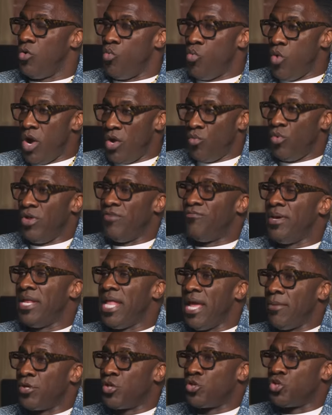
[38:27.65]
what we've
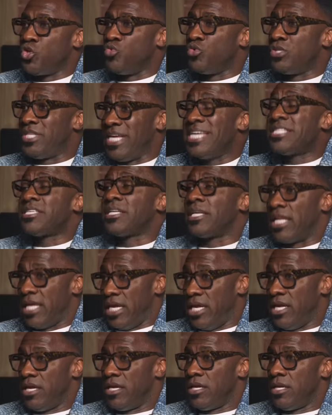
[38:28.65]
been able to do
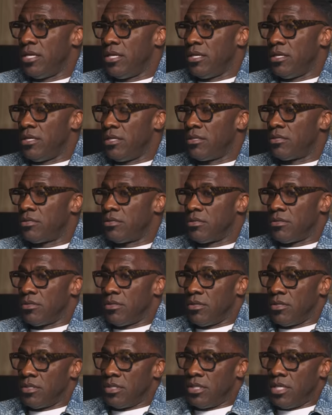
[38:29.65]
digitally.
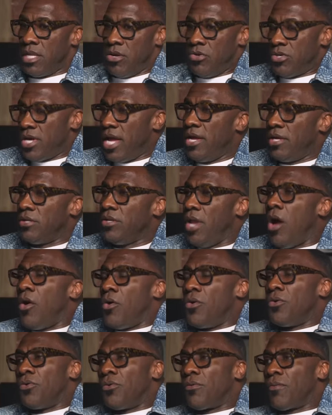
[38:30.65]
Okay, no.